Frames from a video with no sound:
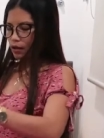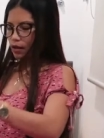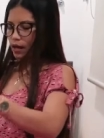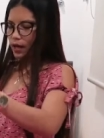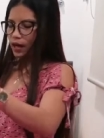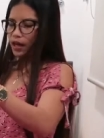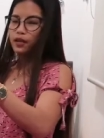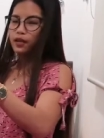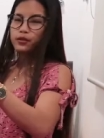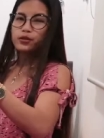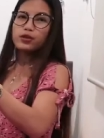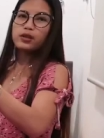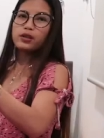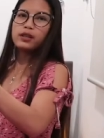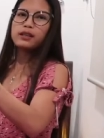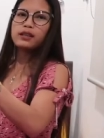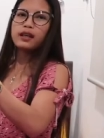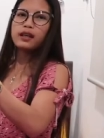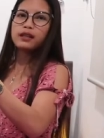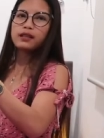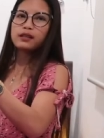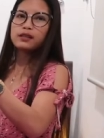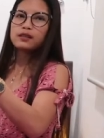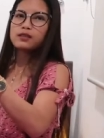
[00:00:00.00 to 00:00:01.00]
I actually
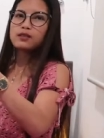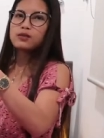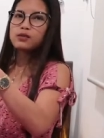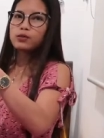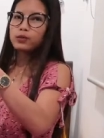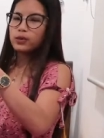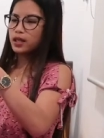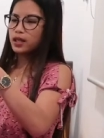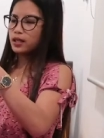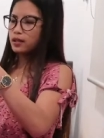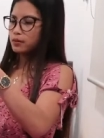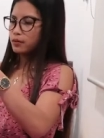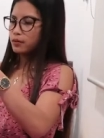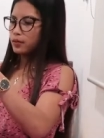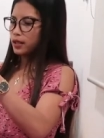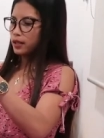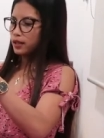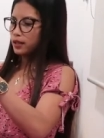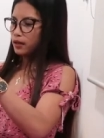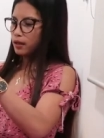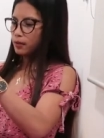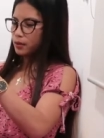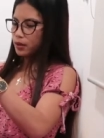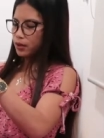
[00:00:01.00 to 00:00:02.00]
like this one,
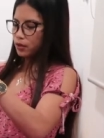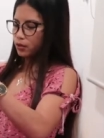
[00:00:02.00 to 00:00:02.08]
but I'm